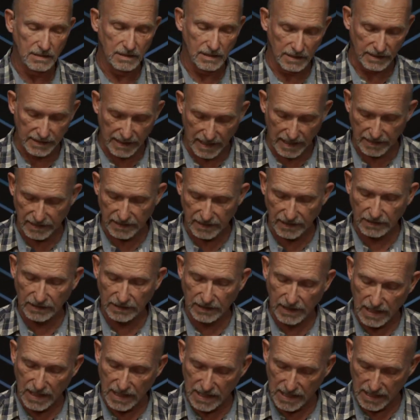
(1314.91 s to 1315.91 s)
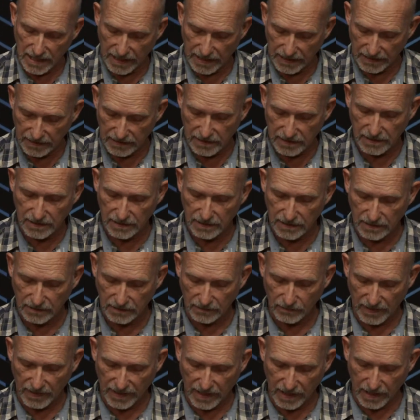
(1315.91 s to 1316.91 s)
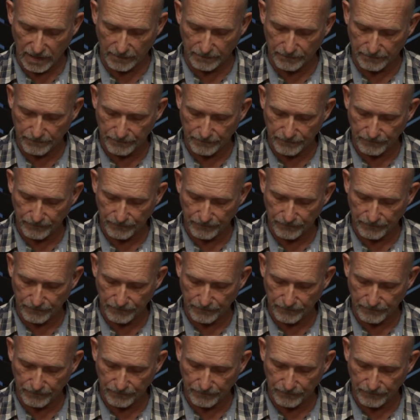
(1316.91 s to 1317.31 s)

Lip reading: again, align with him.